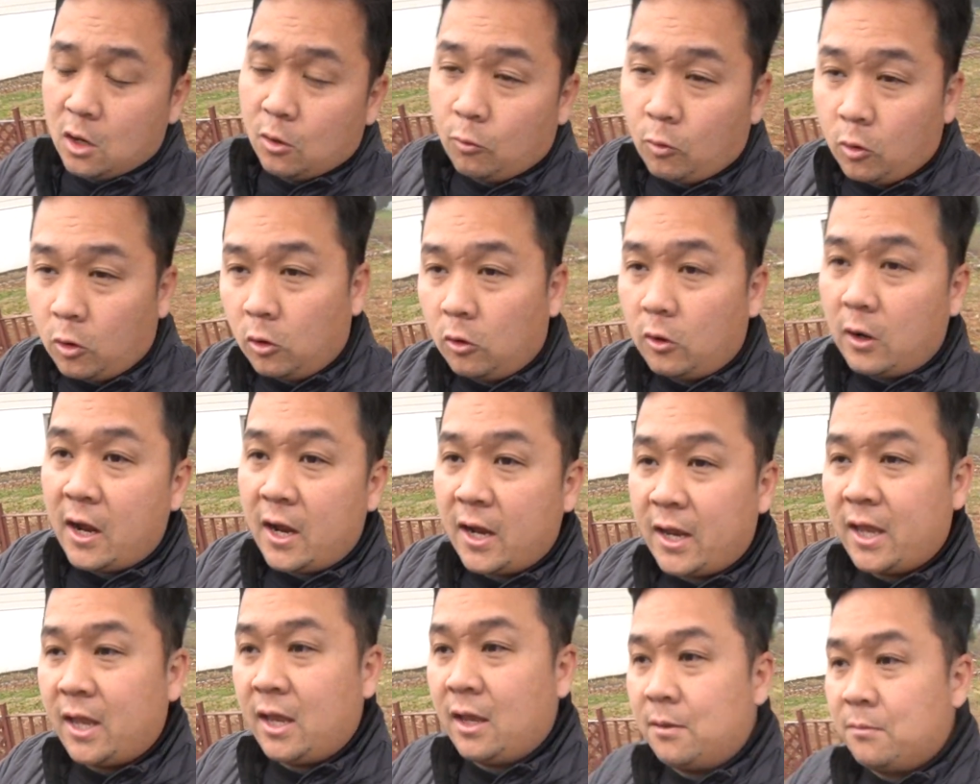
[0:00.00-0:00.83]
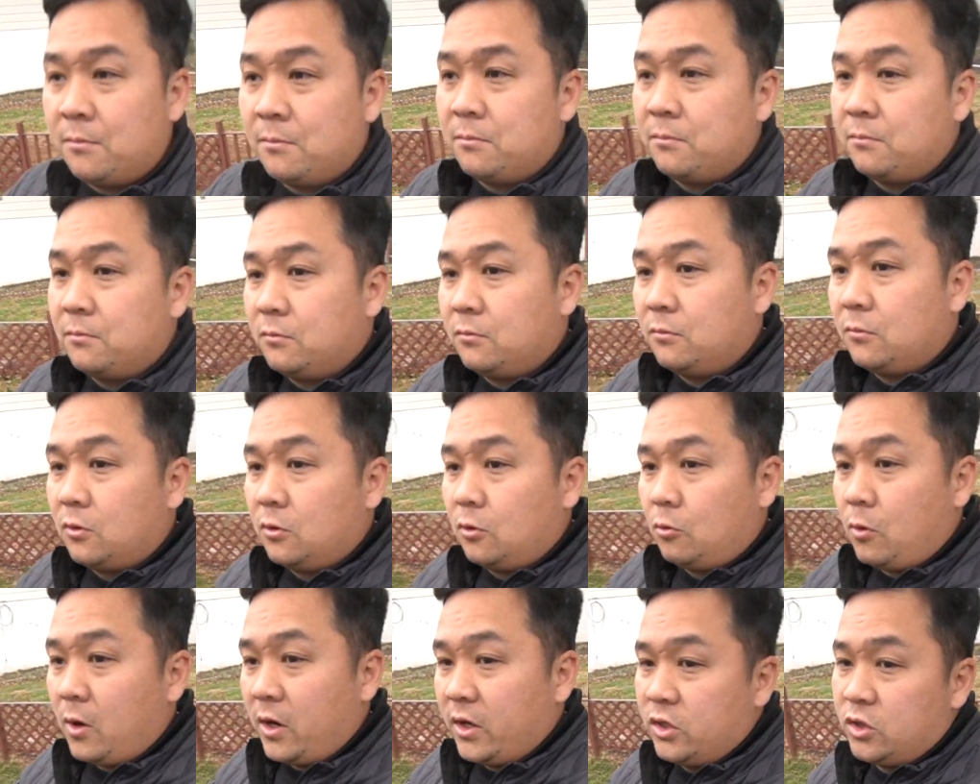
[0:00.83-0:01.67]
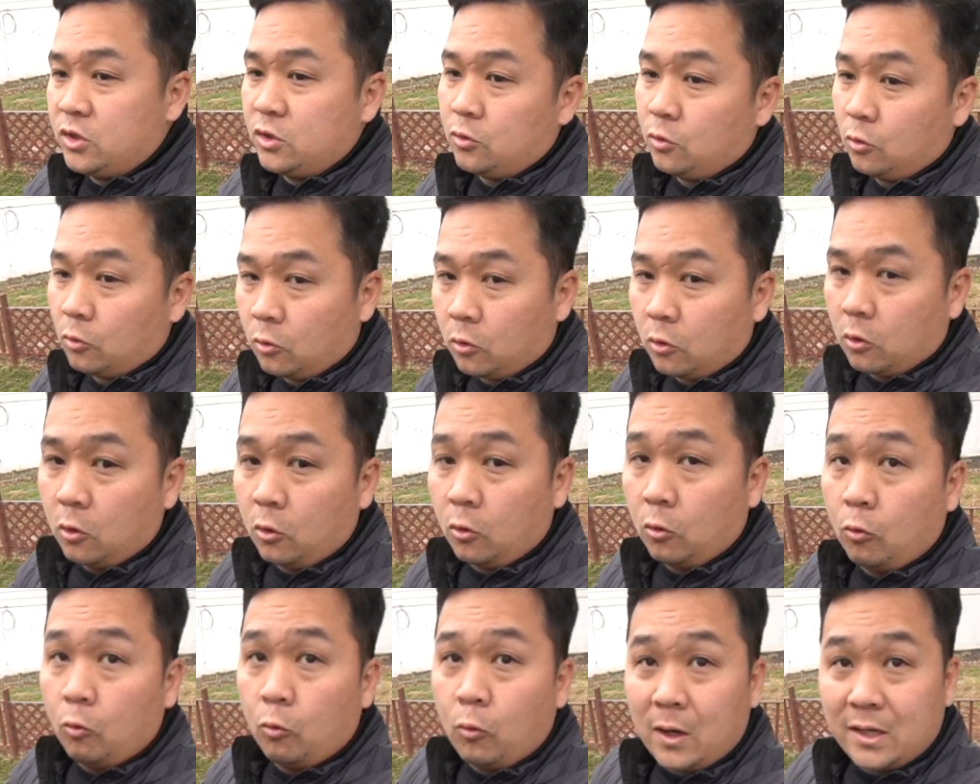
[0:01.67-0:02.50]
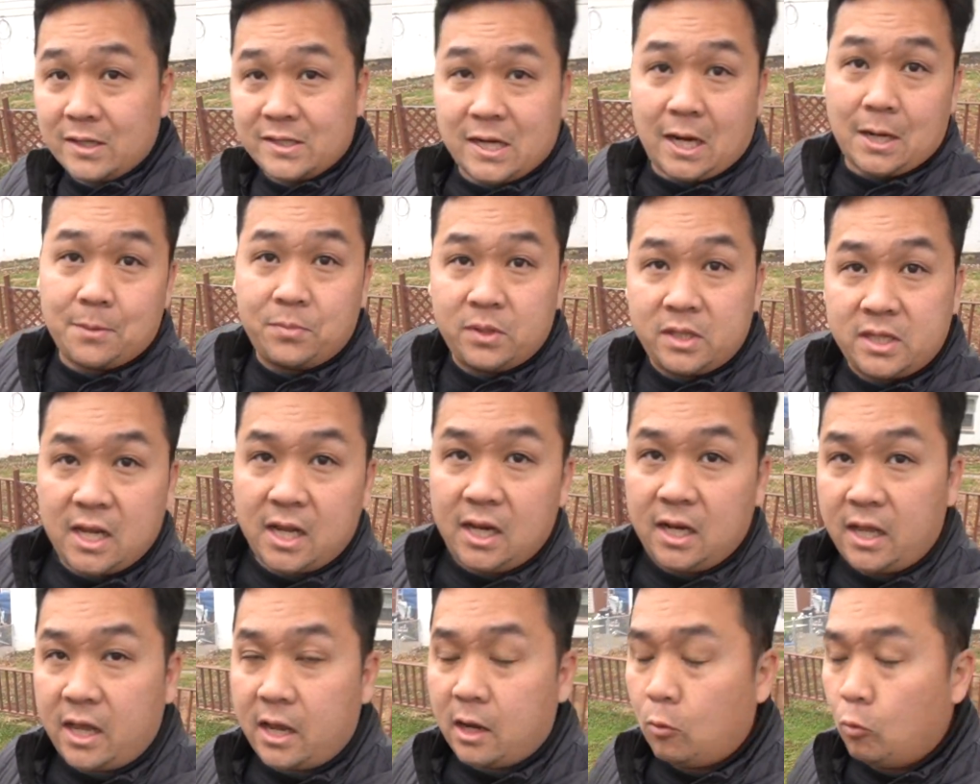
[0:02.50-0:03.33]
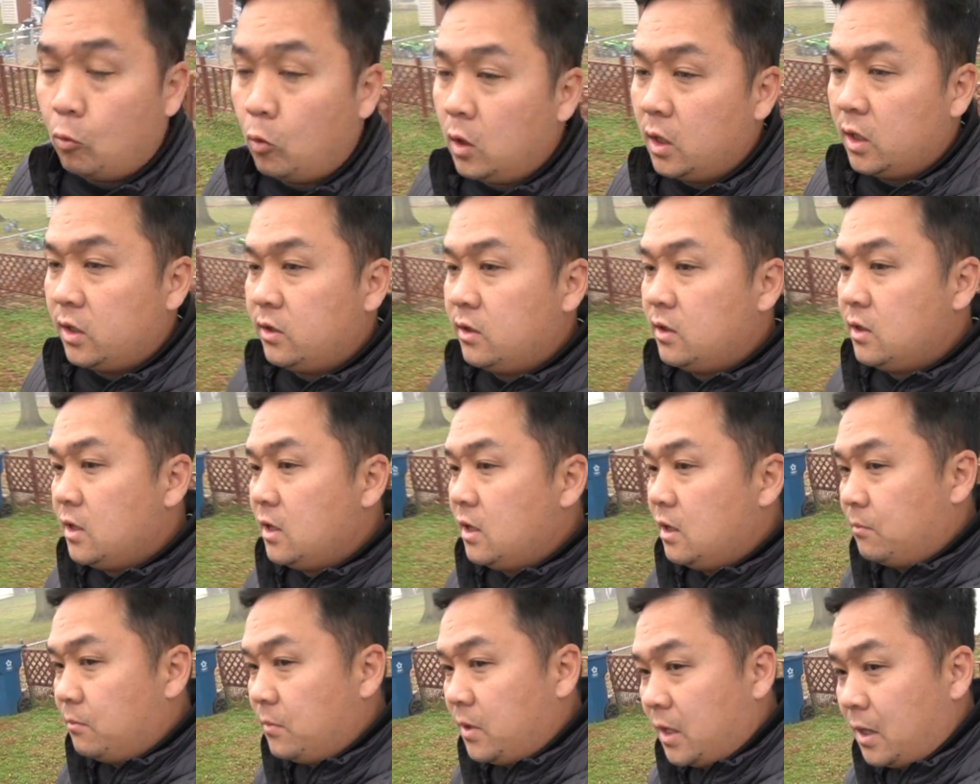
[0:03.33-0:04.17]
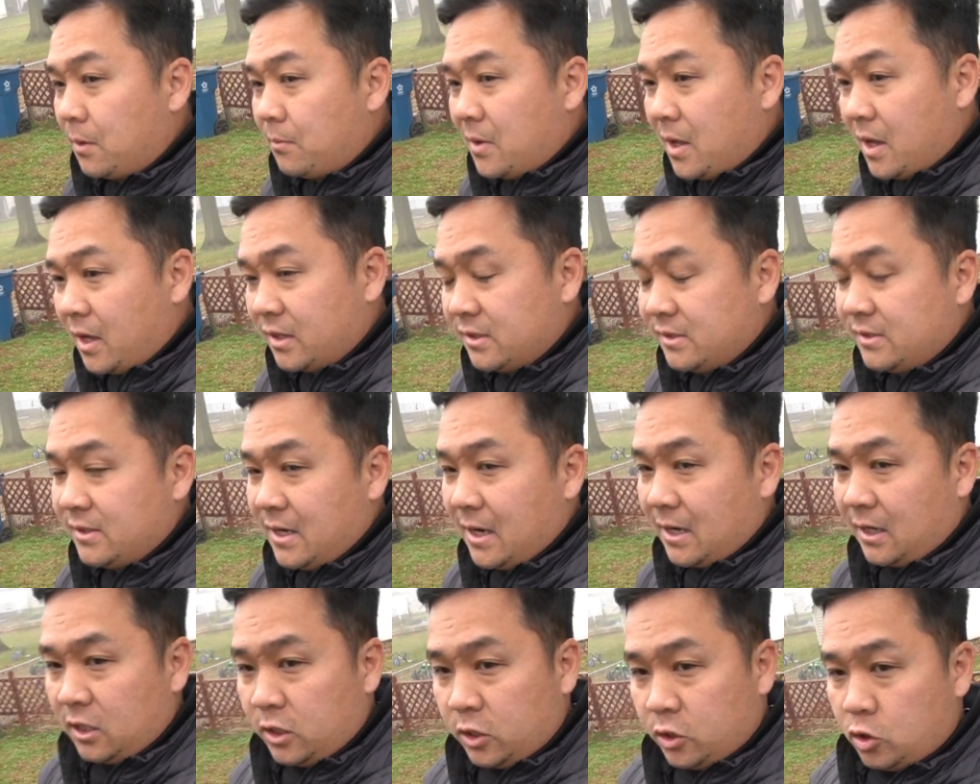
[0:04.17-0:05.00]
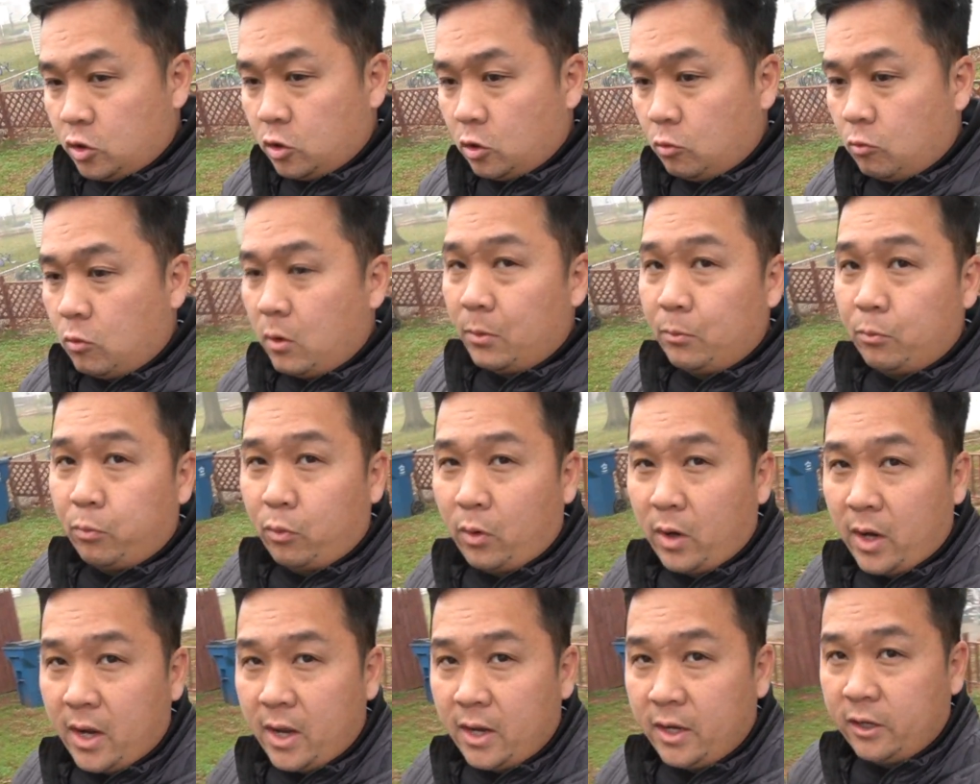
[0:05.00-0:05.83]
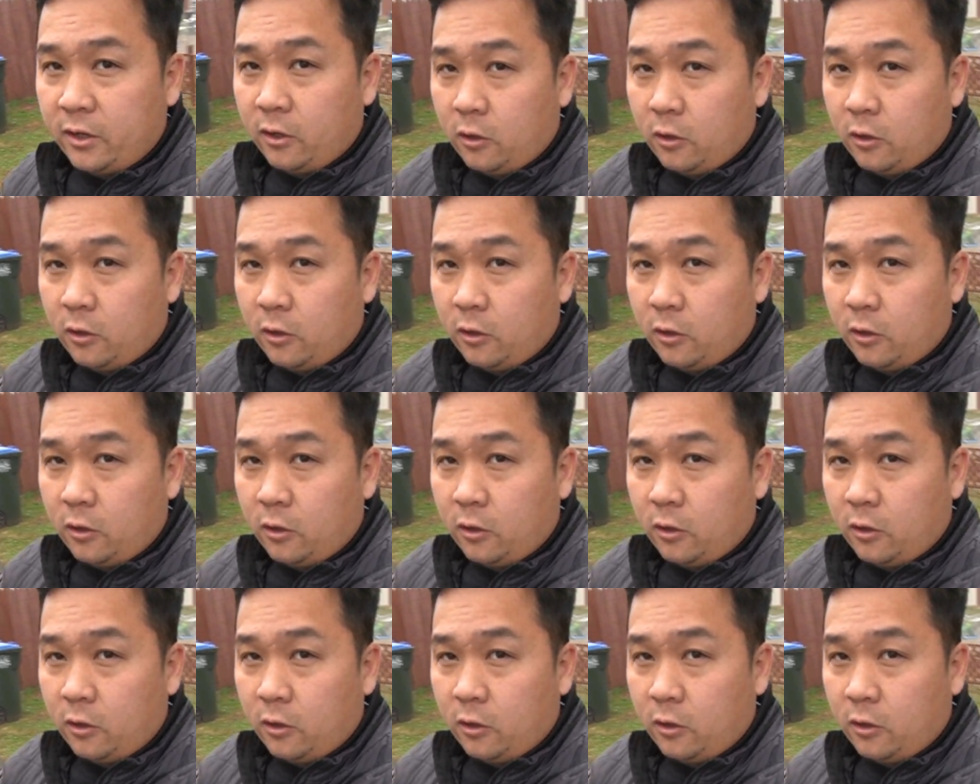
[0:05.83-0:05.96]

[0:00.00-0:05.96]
Well, I am quite sure what type of daily I want, but I'm not exactly sure what brand.